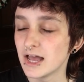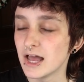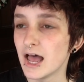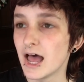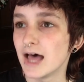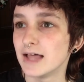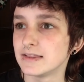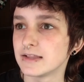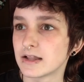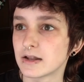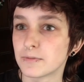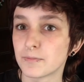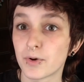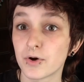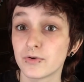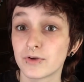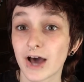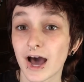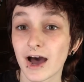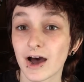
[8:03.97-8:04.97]
And then about
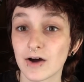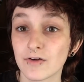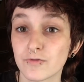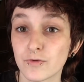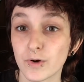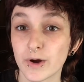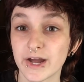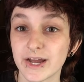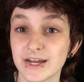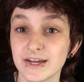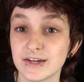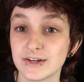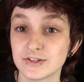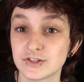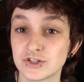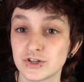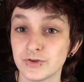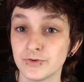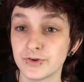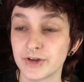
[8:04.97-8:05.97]
halfway
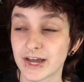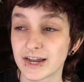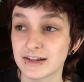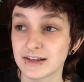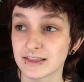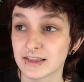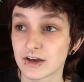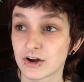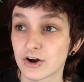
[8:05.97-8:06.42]
to getting there,